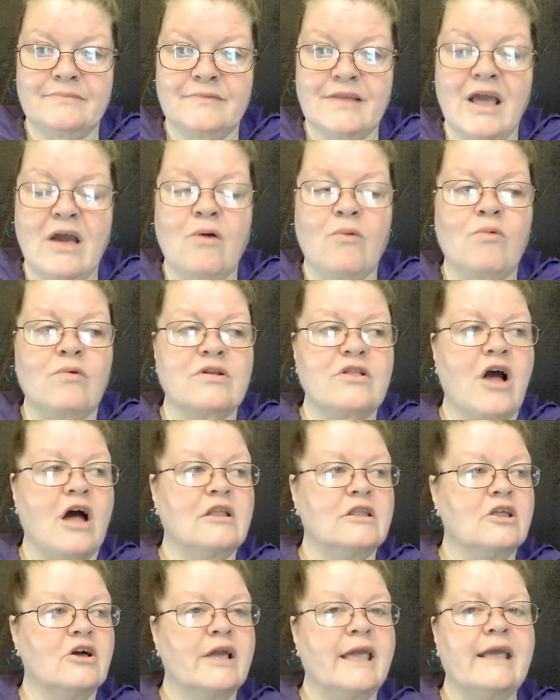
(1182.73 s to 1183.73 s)
We're not
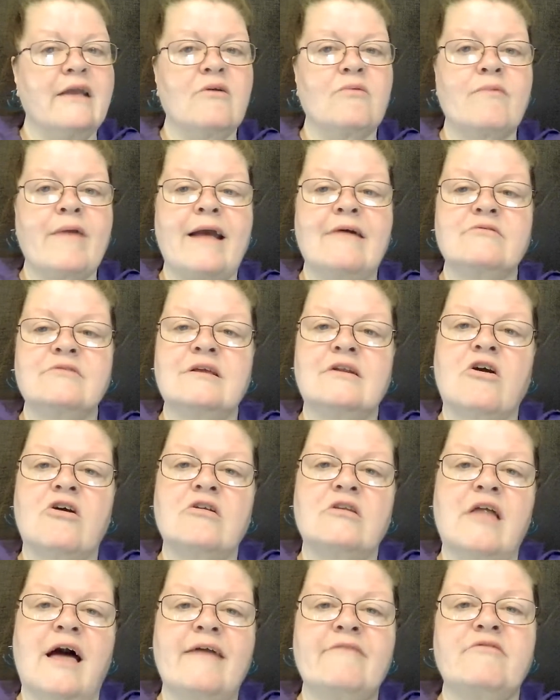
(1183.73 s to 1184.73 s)
looking around in our
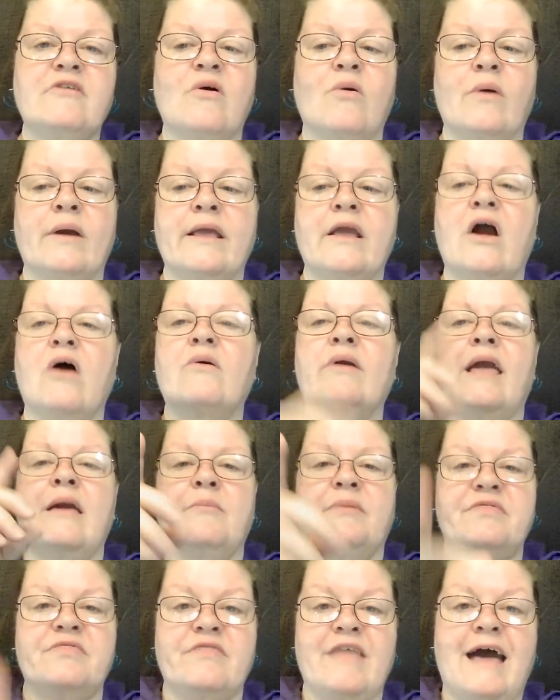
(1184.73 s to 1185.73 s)
life going, okay,
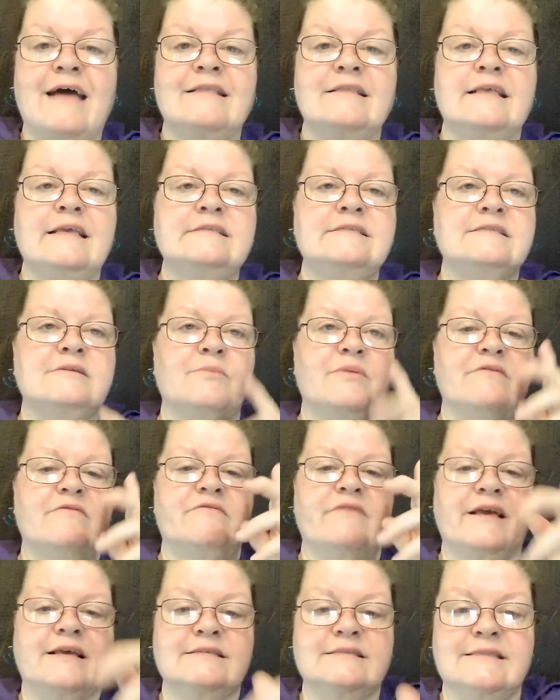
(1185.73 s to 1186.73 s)
but that needs to be
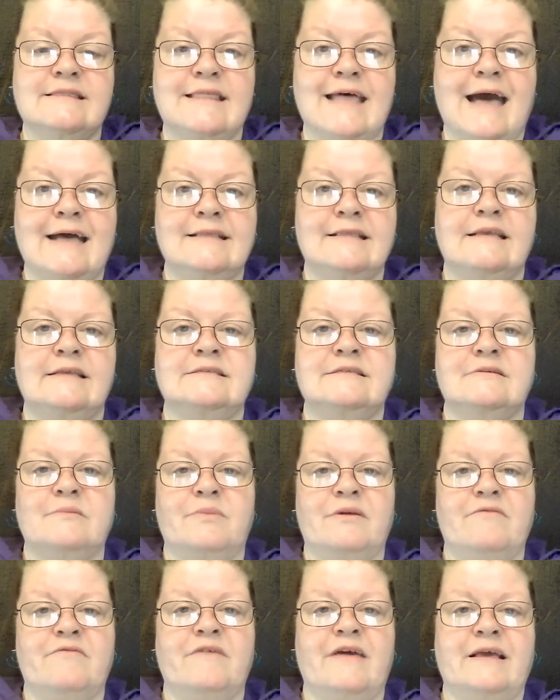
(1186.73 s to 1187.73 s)
fixed, that needs to
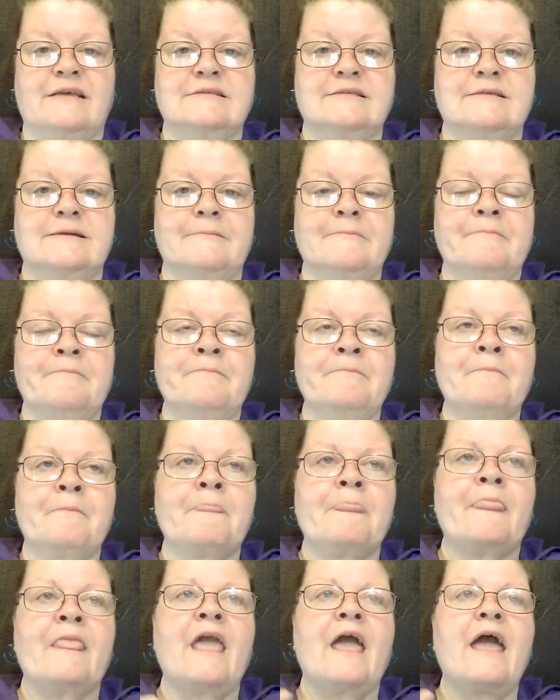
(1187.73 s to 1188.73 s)
be fixed.
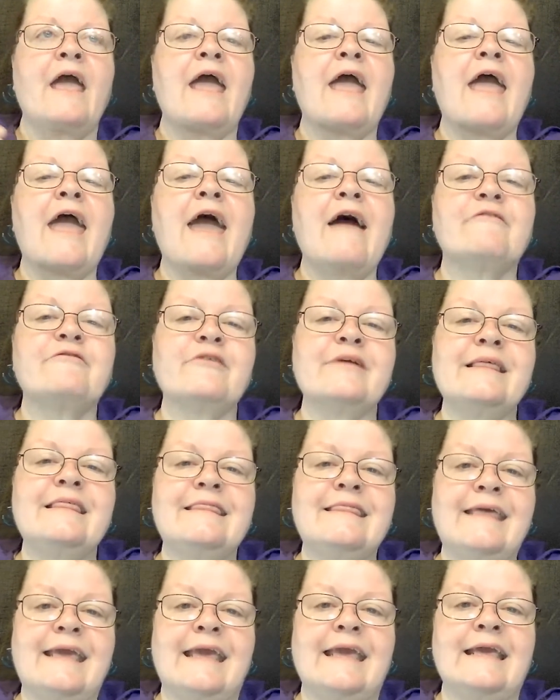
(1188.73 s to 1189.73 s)

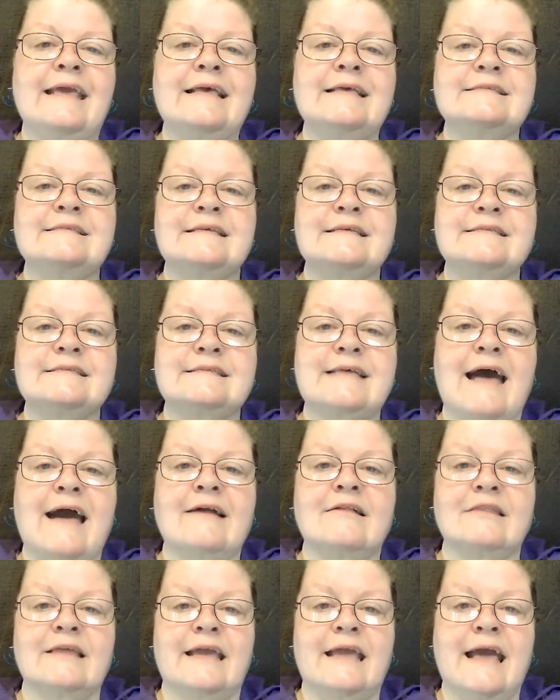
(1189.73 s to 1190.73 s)
Everything is
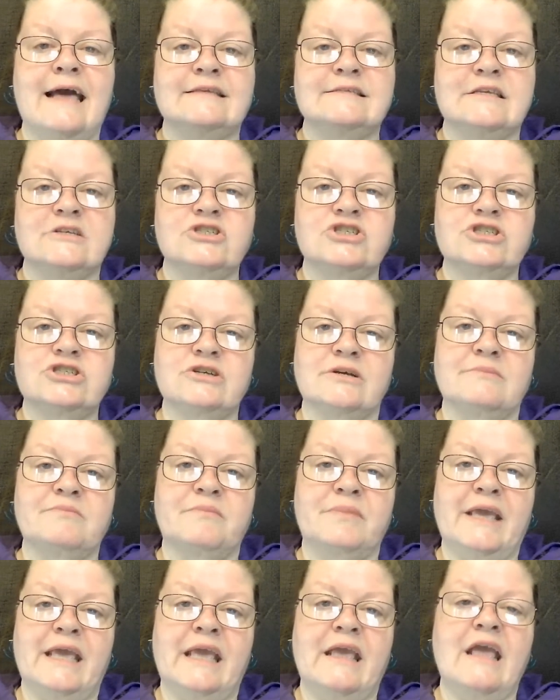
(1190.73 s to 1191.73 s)
exactly as it should be.